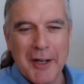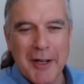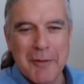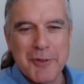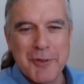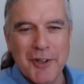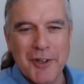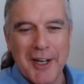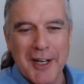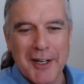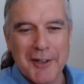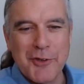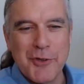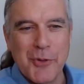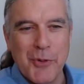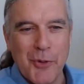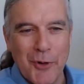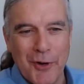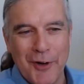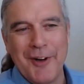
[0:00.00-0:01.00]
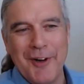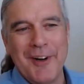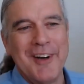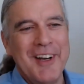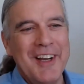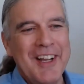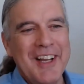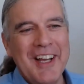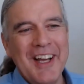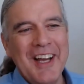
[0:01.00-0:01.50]
amtrak tour
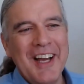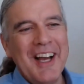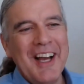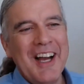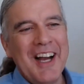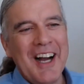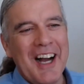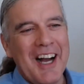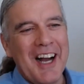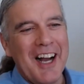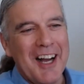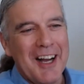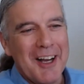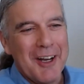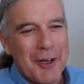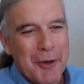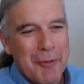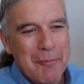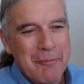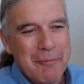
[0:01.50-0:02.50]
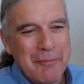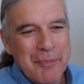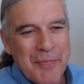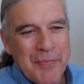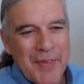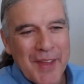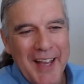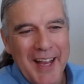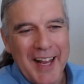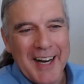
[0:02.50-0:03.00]
um,
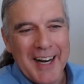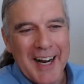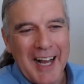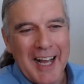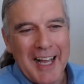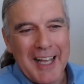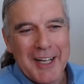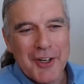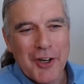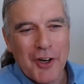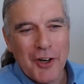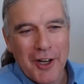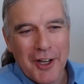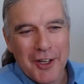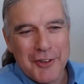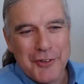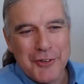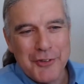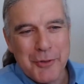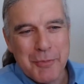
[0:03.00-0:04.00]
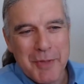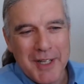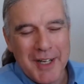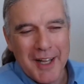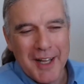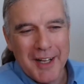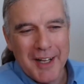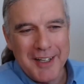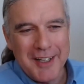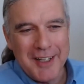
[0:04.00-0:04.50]
and i caused
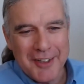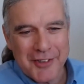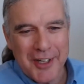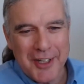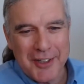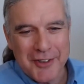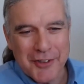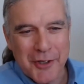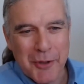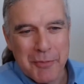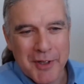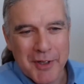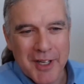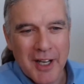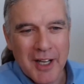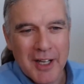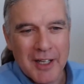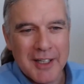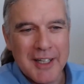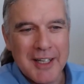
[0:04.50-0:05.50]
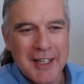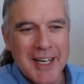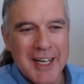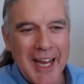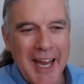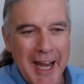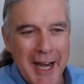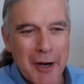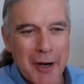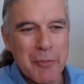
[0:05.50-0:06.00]
Mineta to say something on
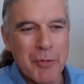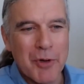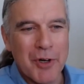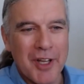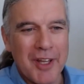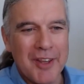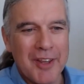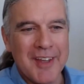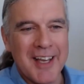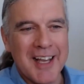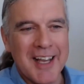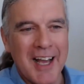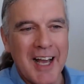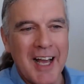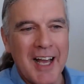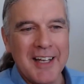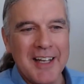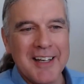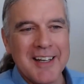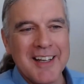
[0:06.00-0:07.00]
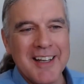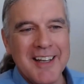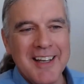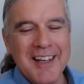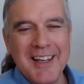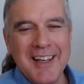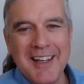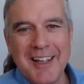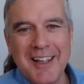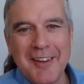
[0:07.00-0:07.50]
camera that got
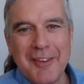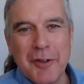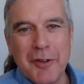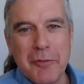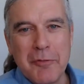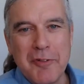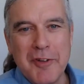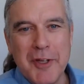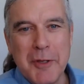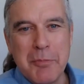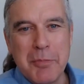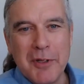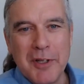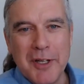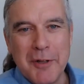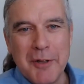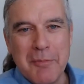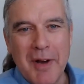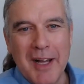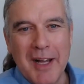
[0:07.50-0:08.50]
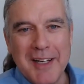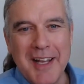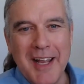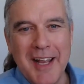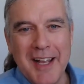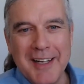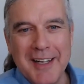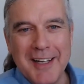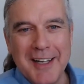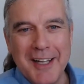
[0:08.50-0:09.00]
the people in
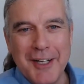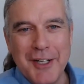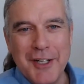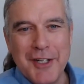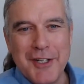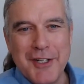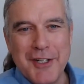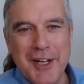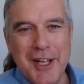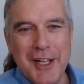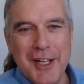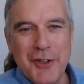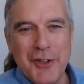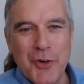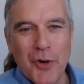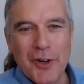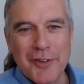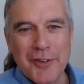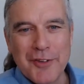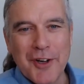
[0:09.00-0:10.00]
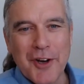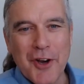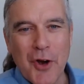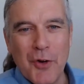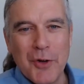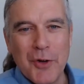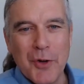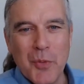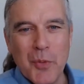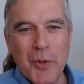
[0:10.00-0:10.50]
montana and in north
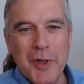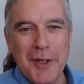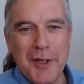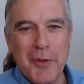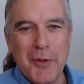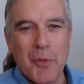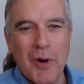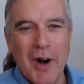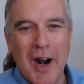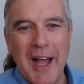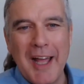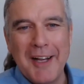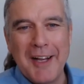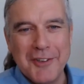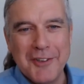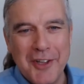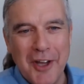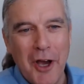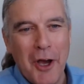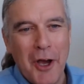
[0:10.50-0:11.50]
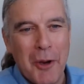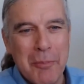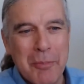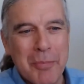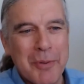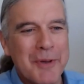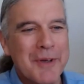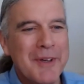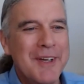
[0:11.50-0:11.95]
dakota really riled up